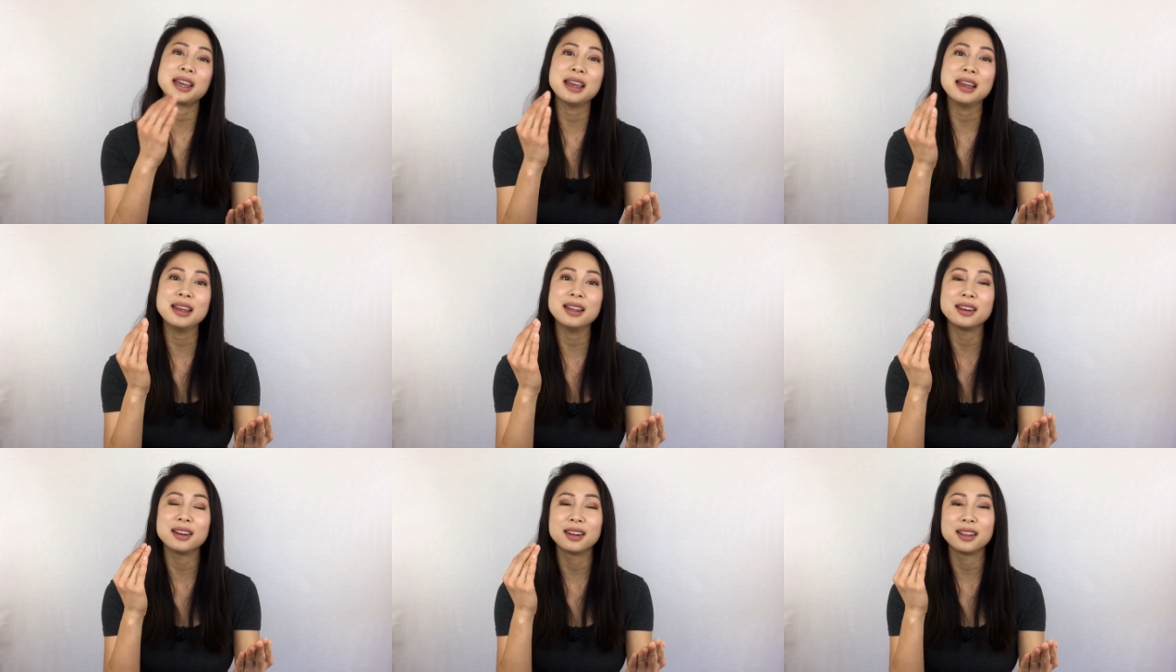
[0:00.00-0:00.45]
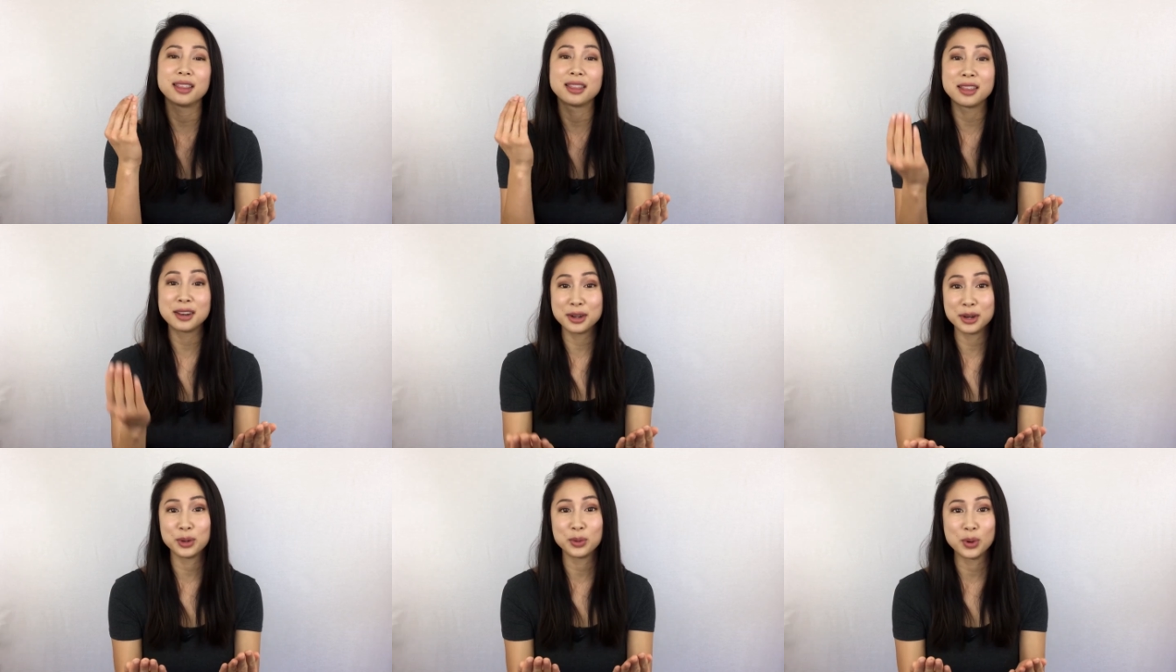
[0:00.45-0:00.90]
at
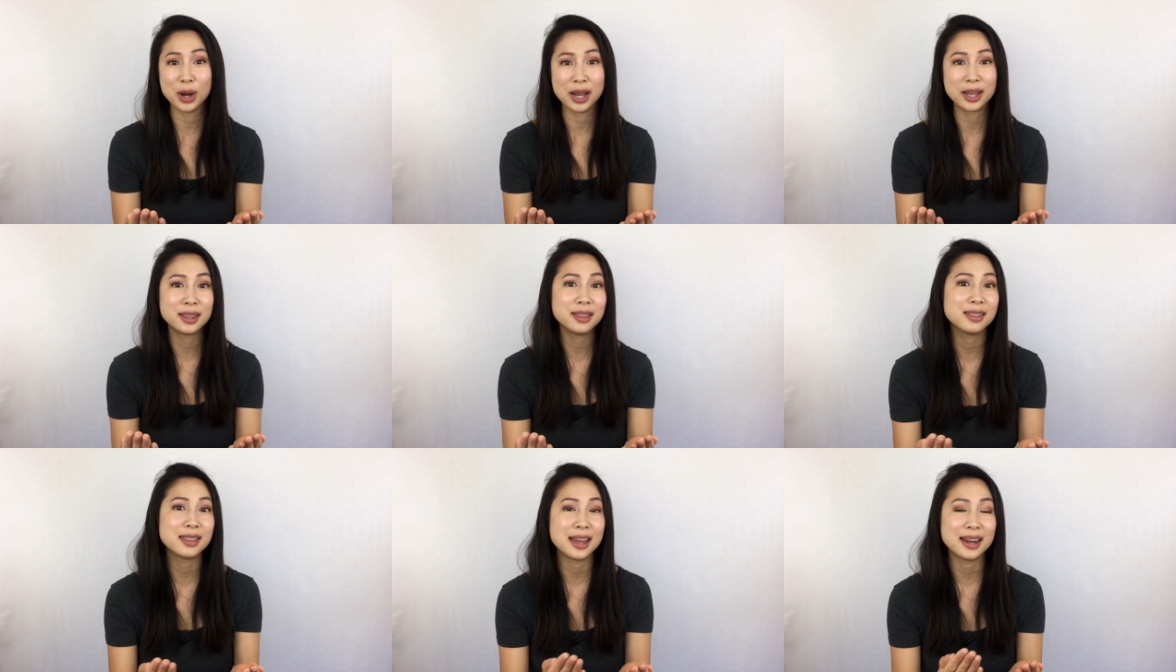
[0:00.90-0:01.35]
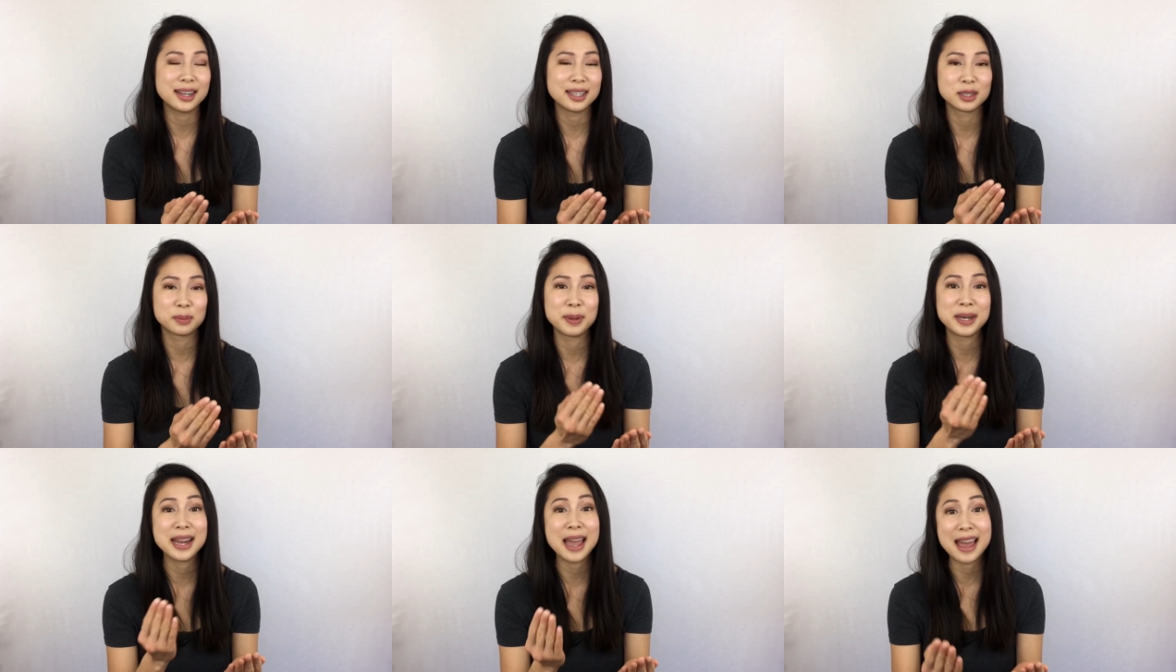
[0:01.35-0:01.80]
the new one that
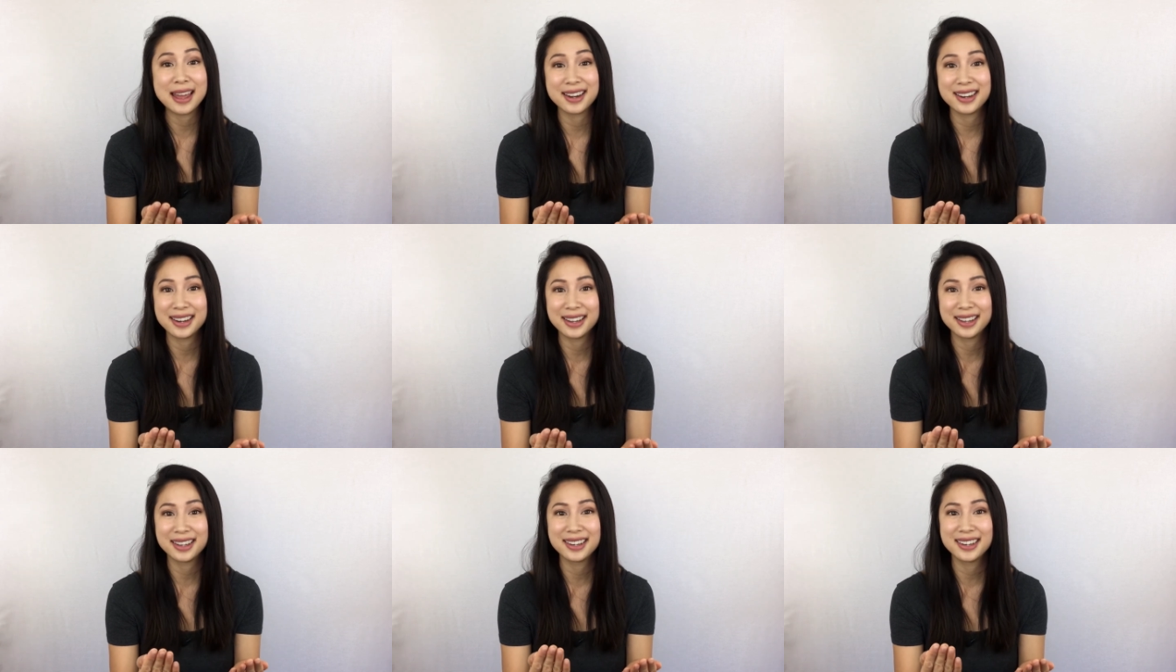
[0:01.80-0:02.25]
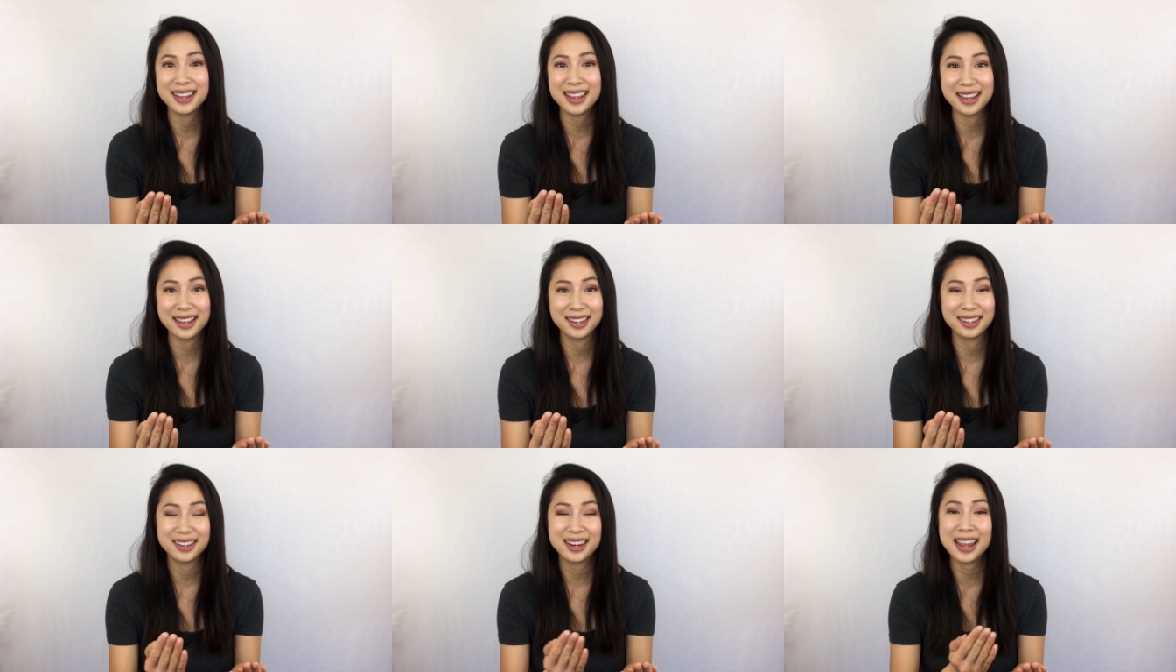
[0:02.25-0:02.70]
has been edited
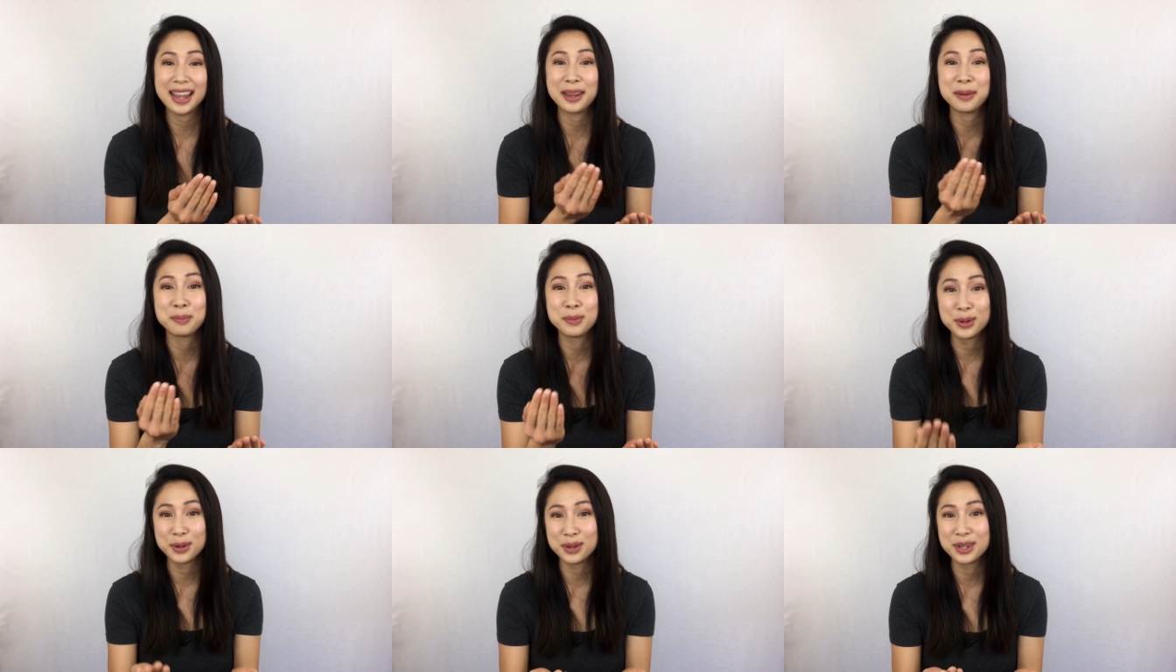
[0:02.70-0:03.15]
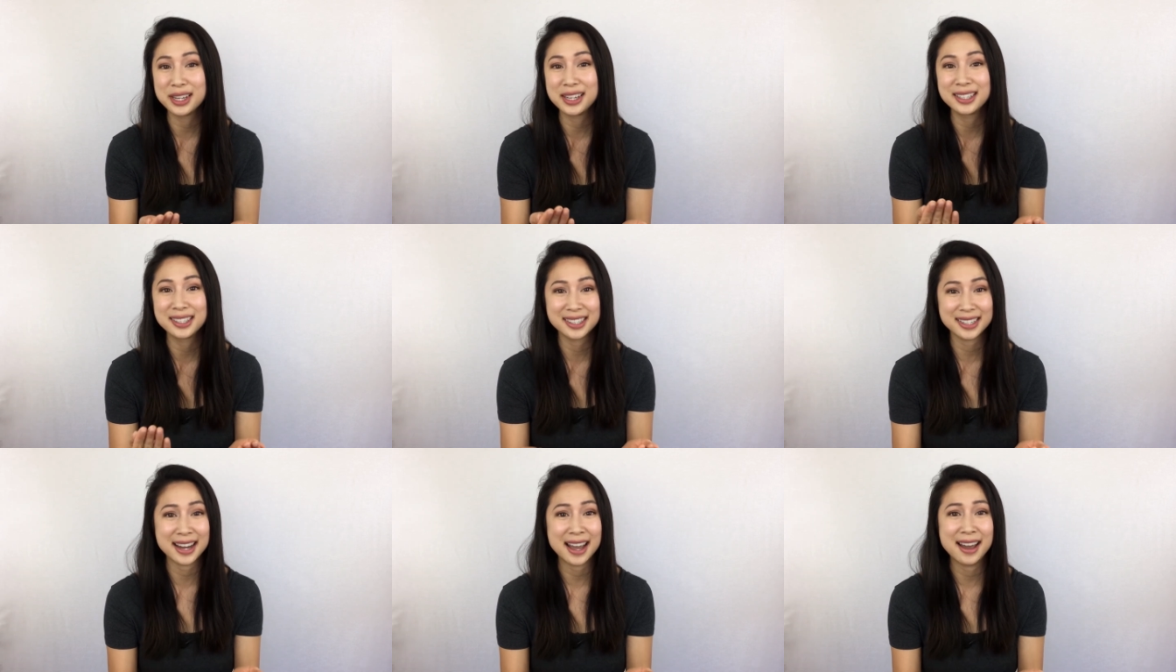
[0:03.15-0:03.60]
in a moody
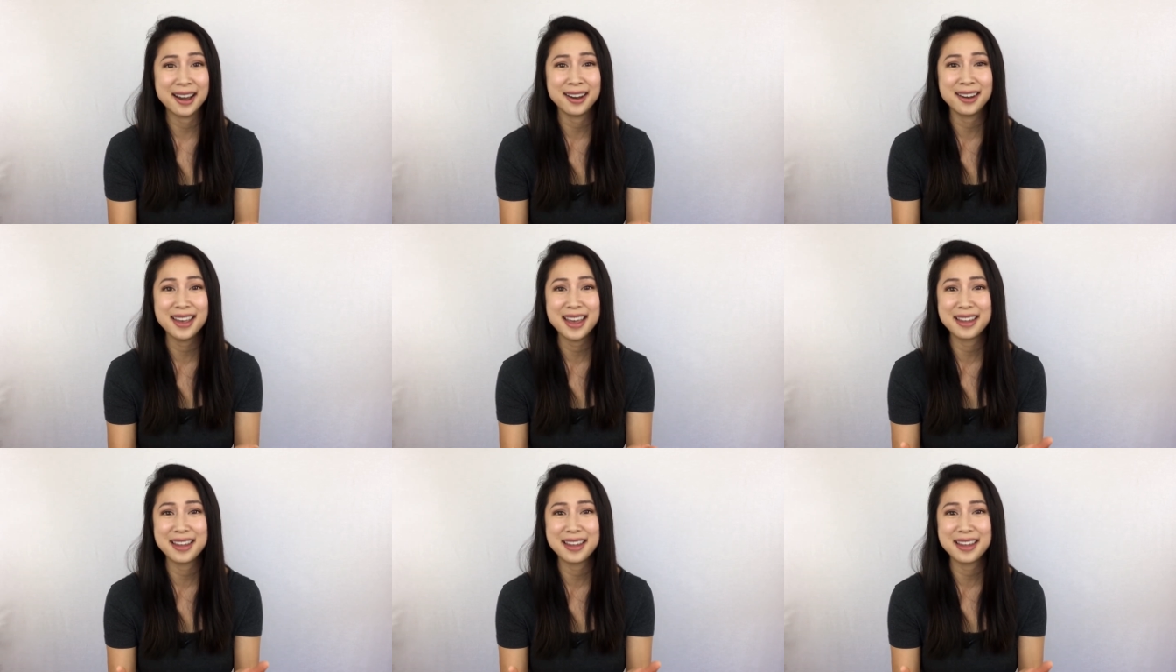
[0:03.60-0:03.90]
style